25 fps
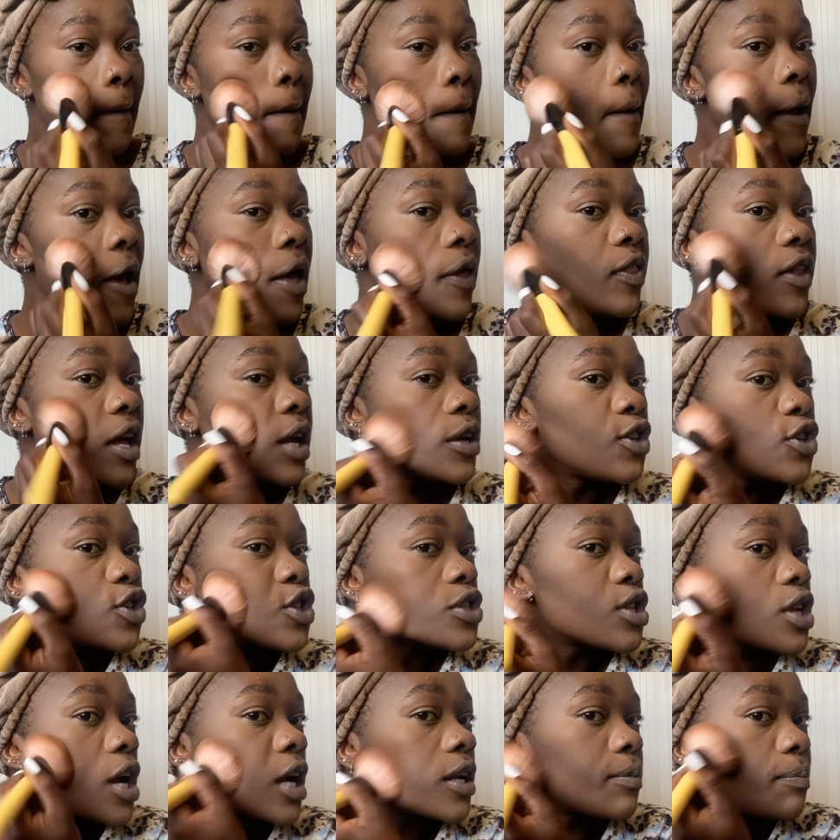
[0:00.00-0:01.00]
and then you
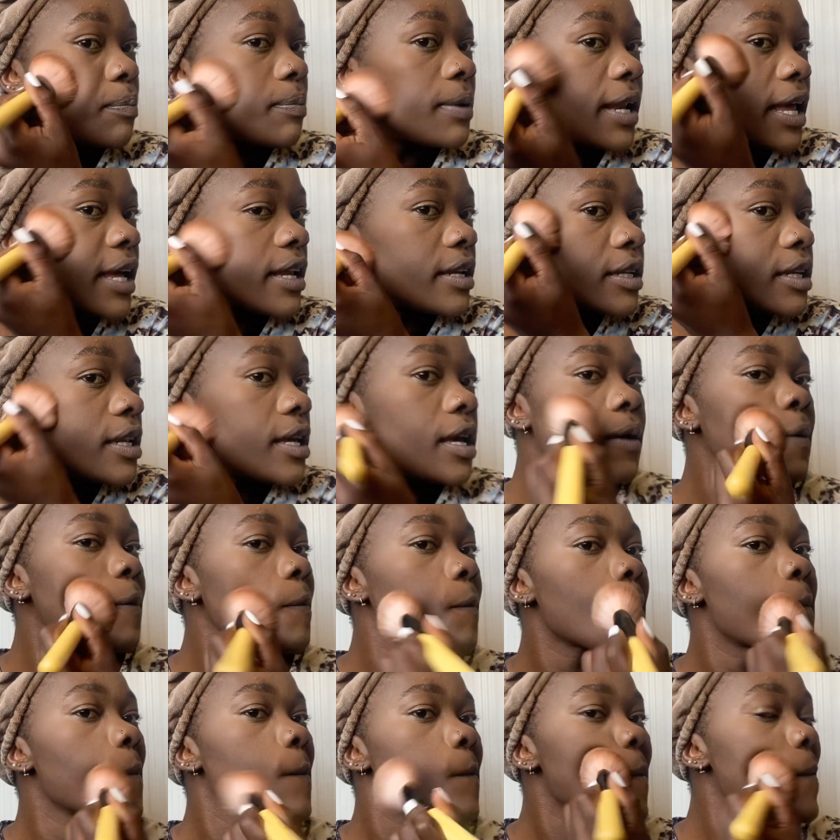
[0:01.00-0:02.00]
start blending
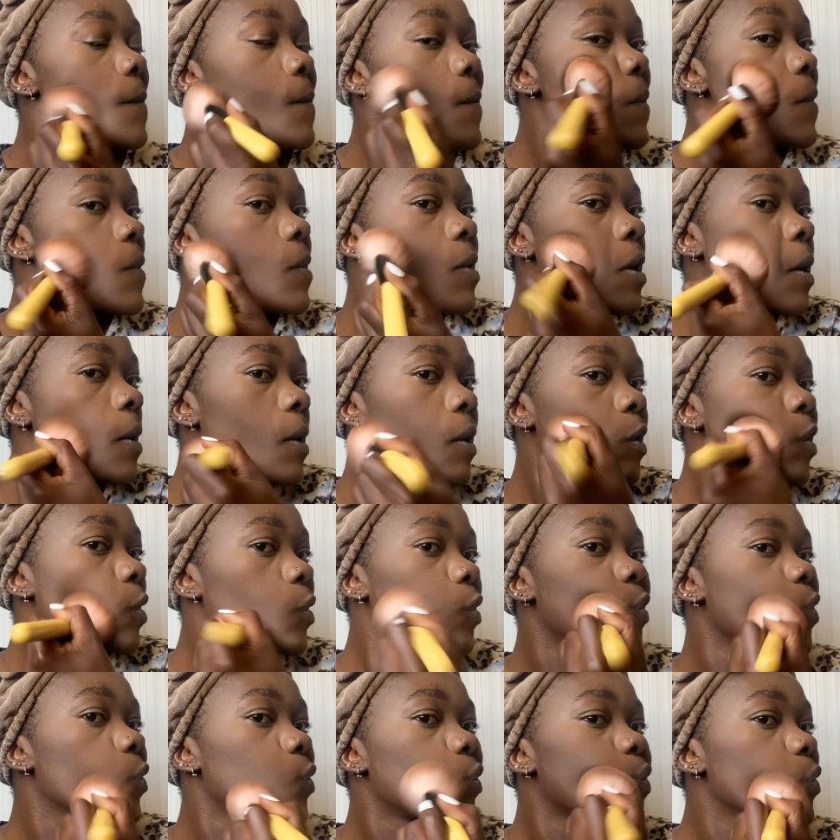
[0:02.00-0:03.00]

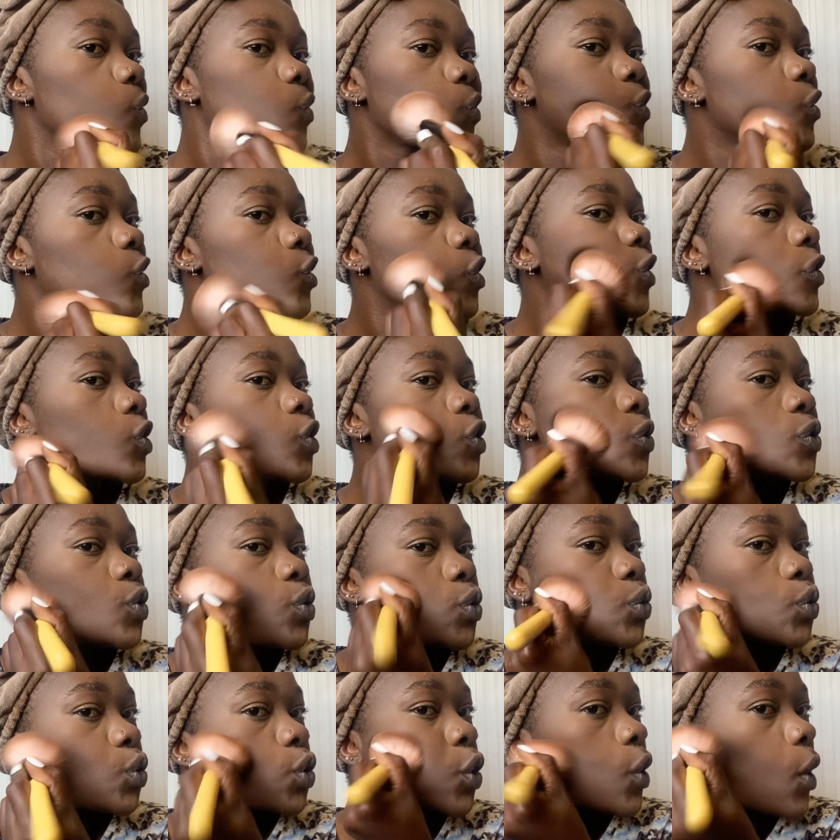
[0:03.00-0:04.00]
just
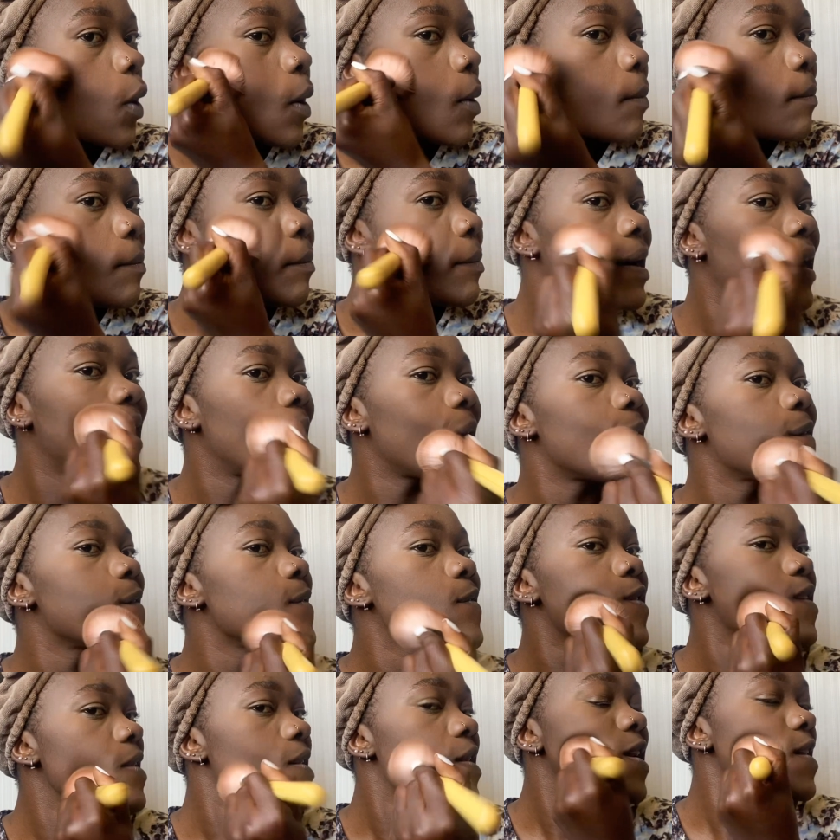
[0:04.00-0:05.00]
to
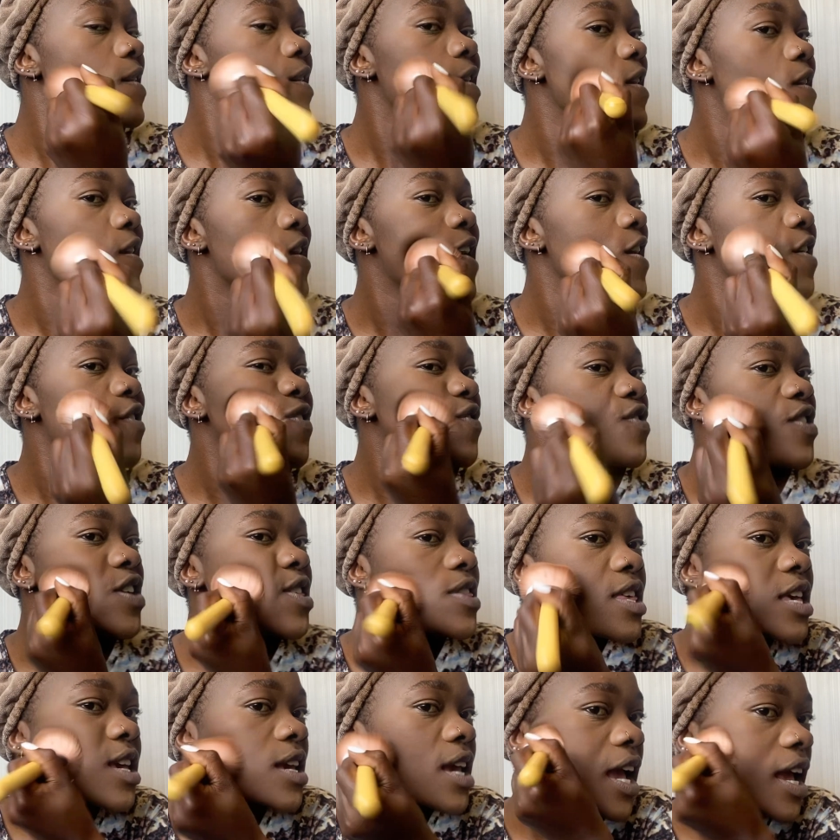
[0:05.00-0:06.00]
combine
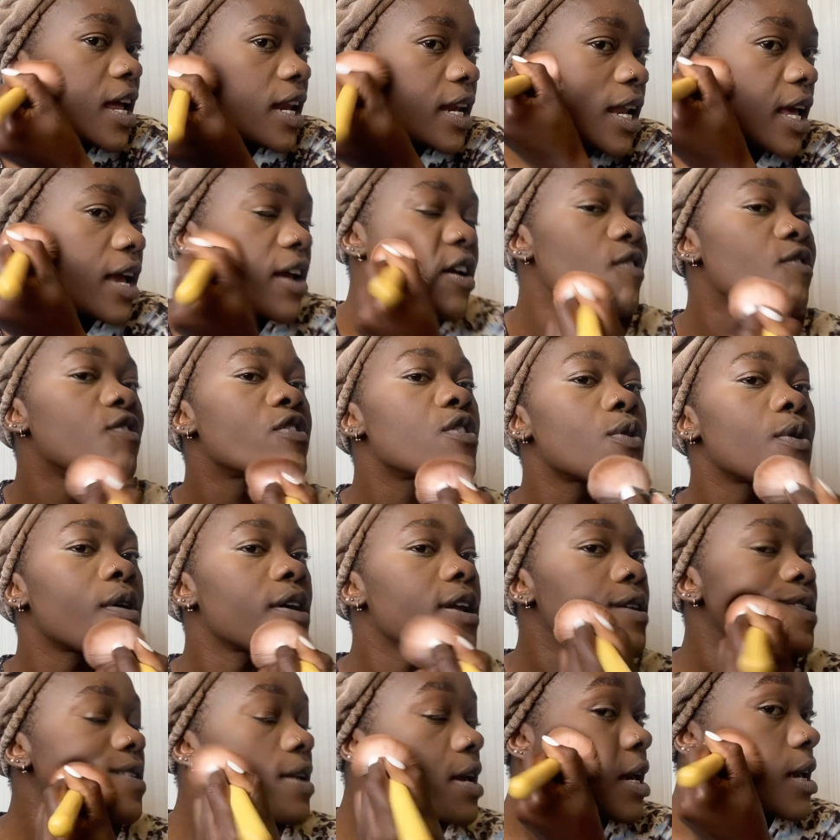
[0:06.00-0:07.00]
everything and
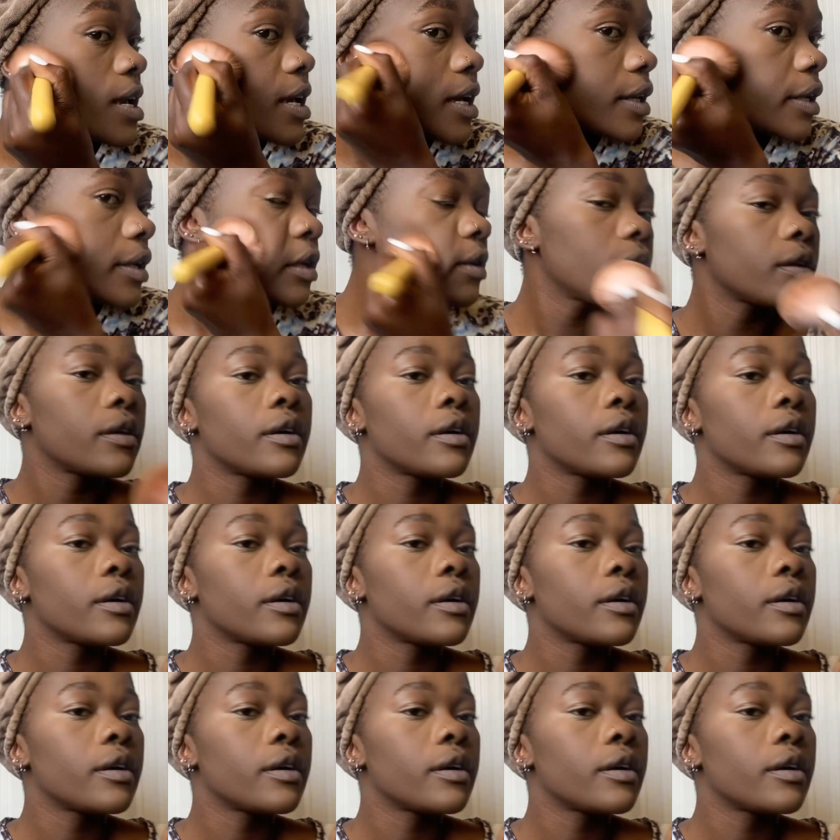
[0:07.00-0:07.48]
everyone in.